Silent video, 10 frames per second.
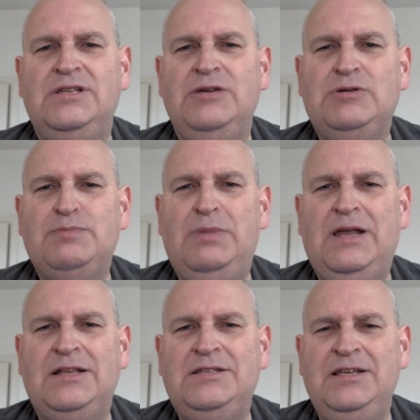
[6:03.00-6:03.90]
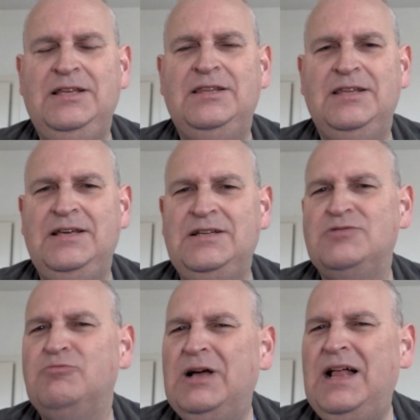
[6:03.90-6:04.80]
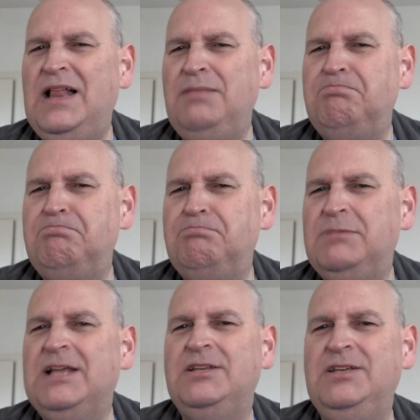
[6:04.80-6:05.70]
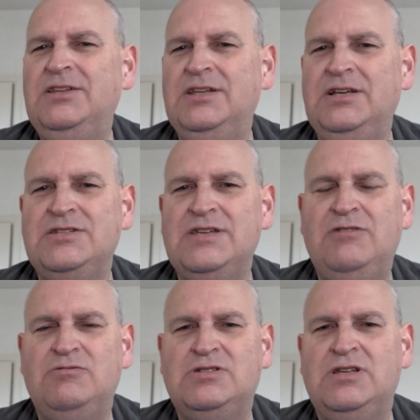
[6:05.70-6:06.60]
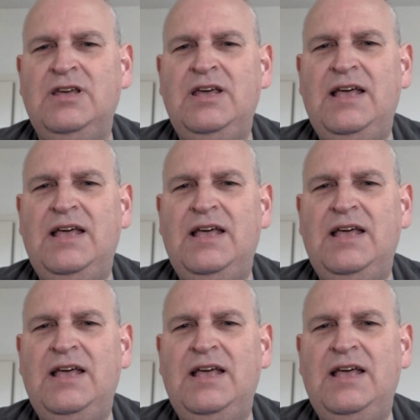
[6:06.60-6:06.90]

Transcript: was planting things. Well, planting things out.